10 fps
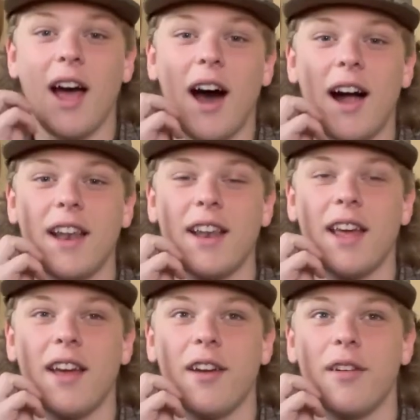I didn't
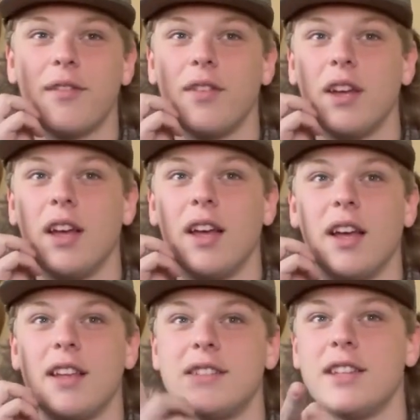have
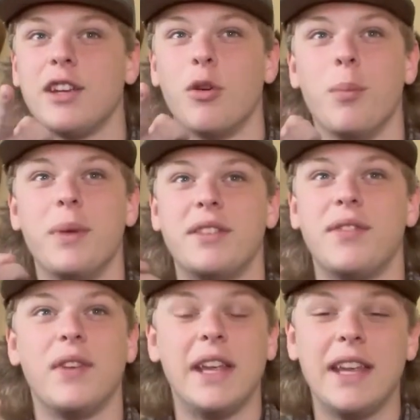a single
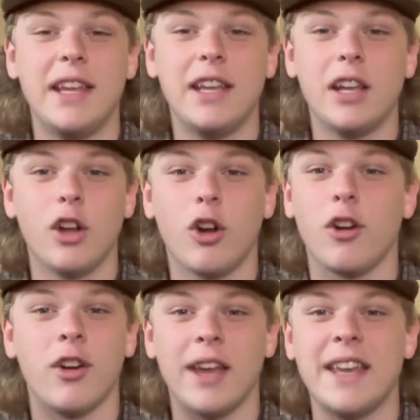misfeed
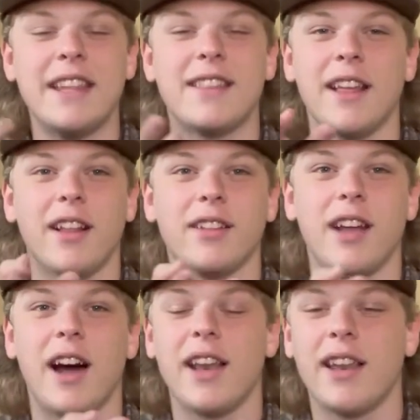or anything like
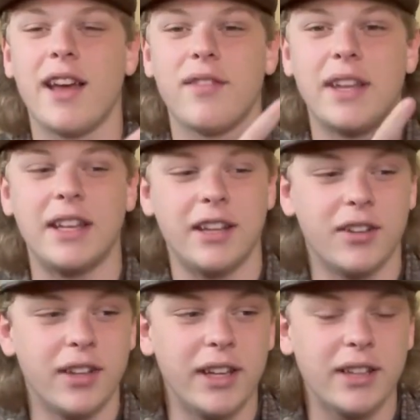that. I didn't have any
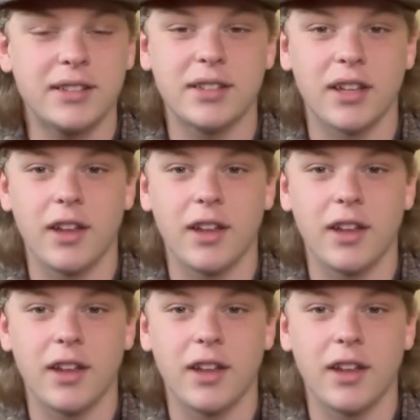clicks.